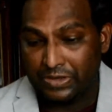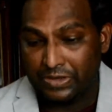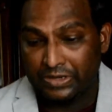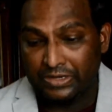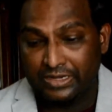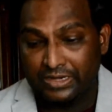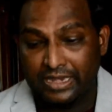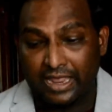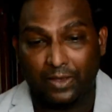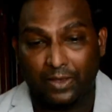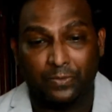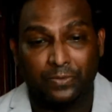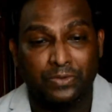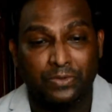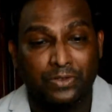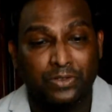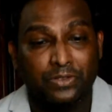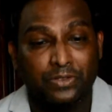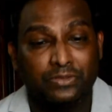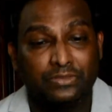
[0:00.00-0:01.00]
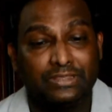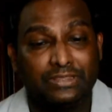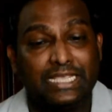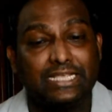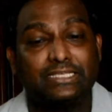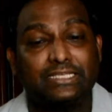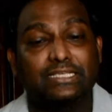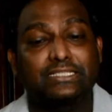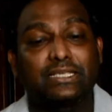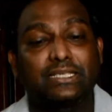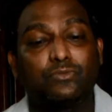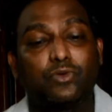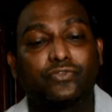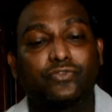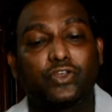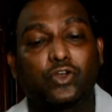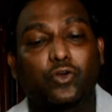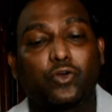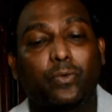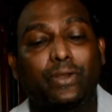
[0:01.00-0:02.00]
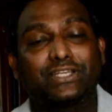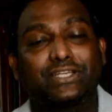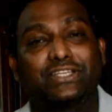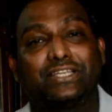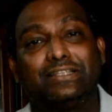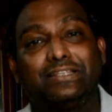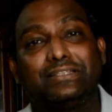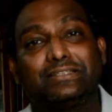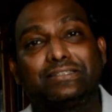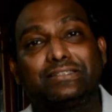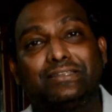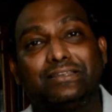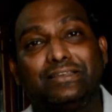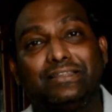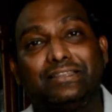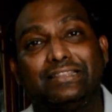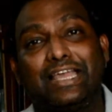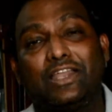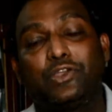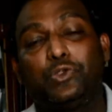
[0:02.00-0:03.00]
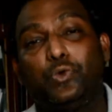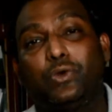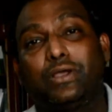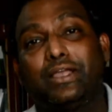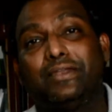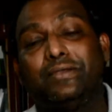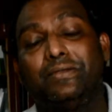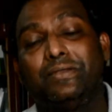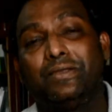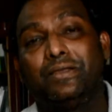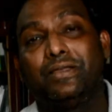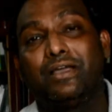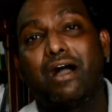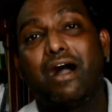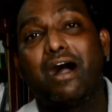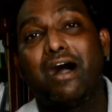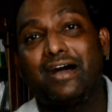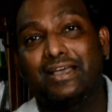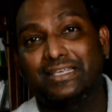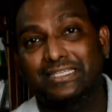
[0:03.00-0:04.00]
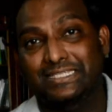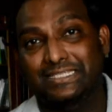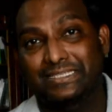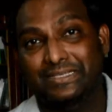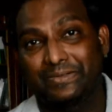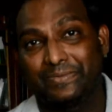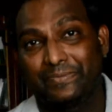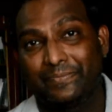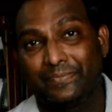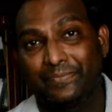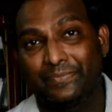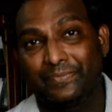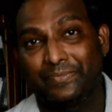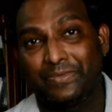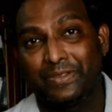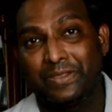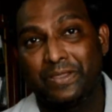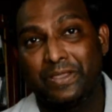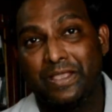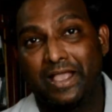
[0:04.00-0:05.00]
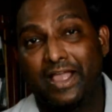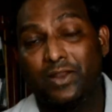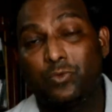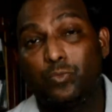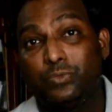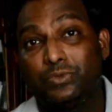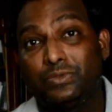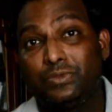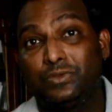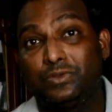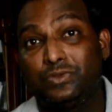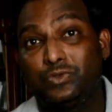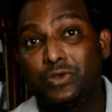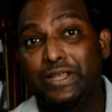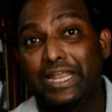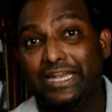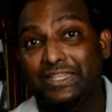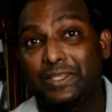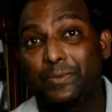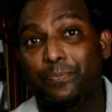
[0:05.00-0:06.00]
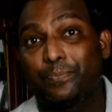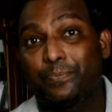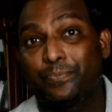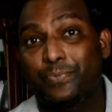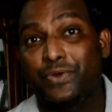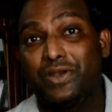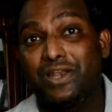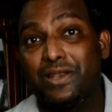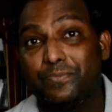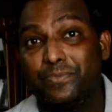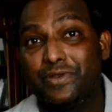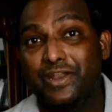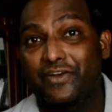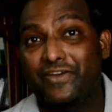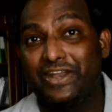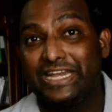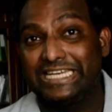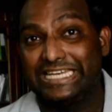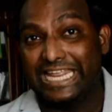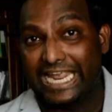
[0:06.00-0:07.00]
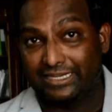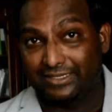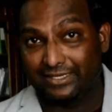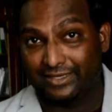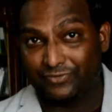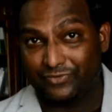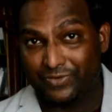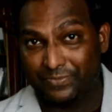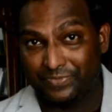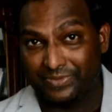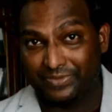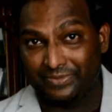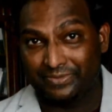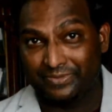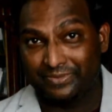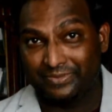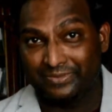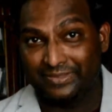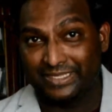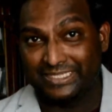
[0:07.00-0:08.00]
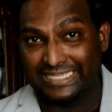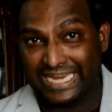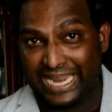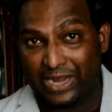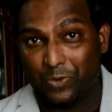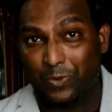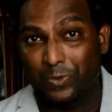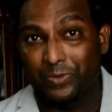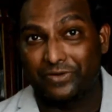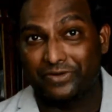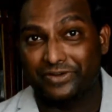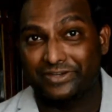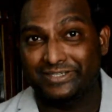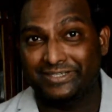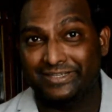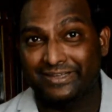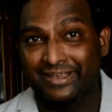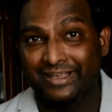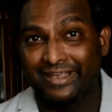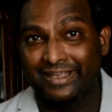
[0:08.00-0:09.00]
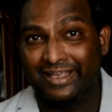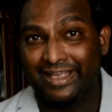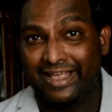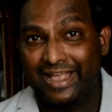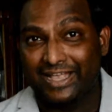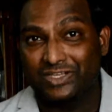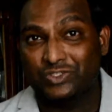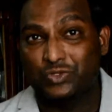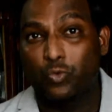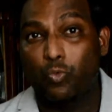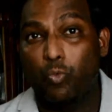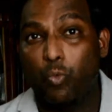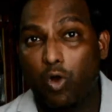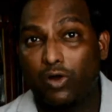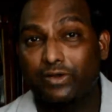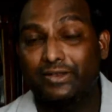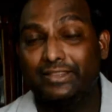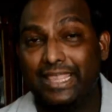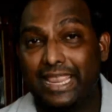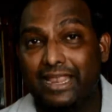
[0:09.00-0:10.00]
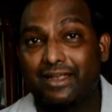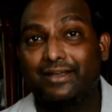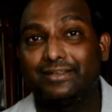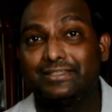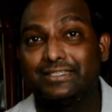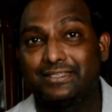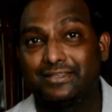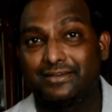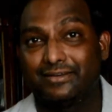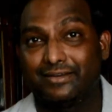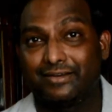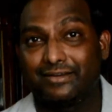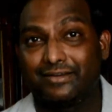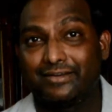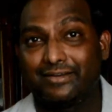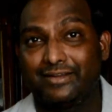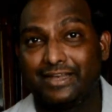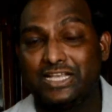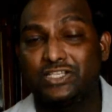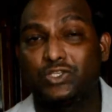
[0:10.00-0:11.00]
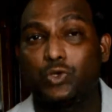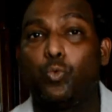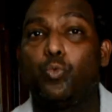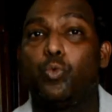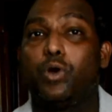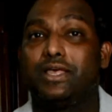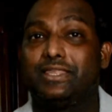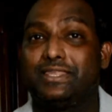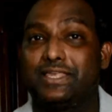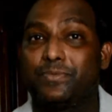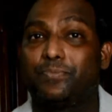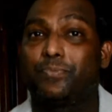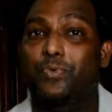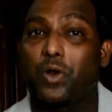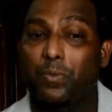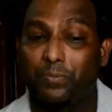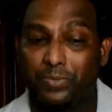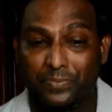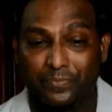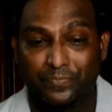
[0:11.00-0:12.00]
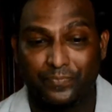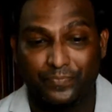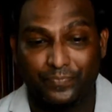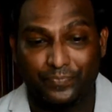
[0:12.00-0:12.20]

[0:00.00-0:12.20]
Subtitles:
Now, these are some of the questions that you can ask, and to get the preliminary data from the stakeholders as to what they consider is a worthy problem.